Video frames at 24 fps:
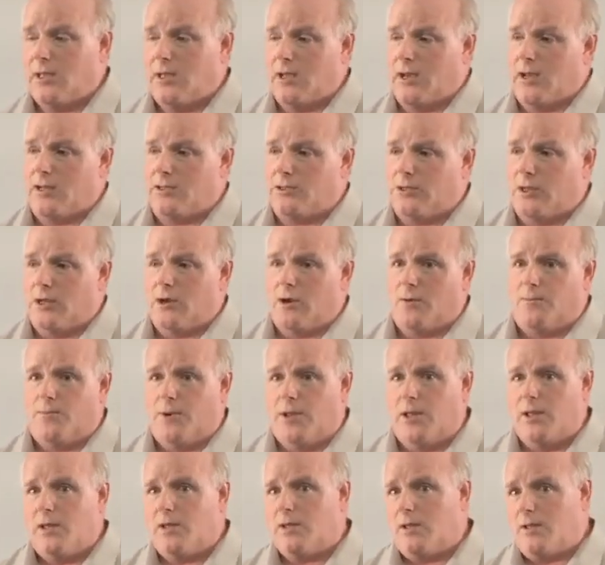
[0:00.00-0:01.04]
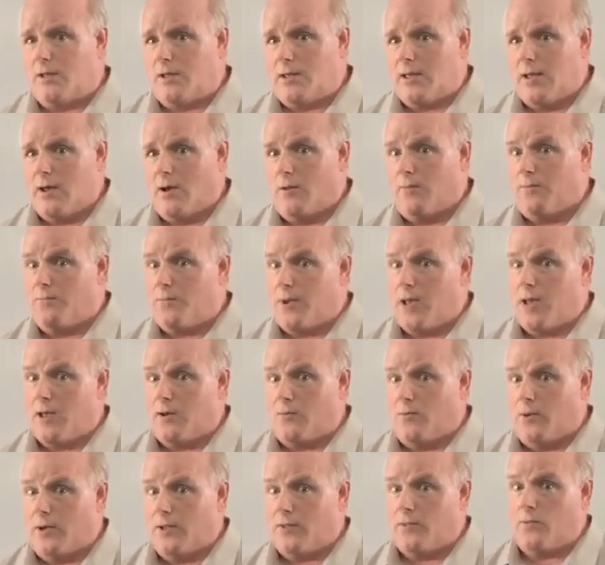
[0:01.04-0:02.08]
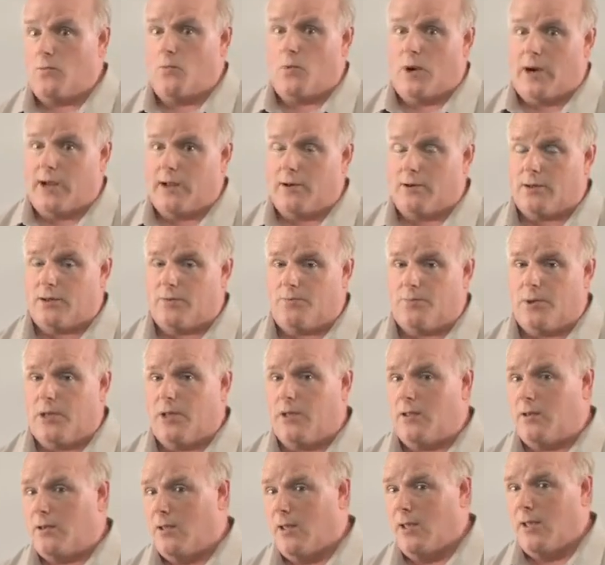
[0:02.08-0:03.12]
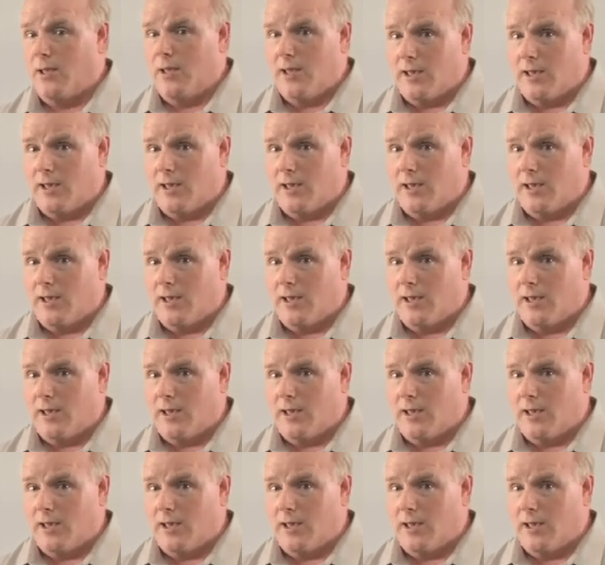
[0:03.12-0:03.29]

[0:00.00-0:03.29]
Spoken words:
EIGRP can count bandwidth, wire speed,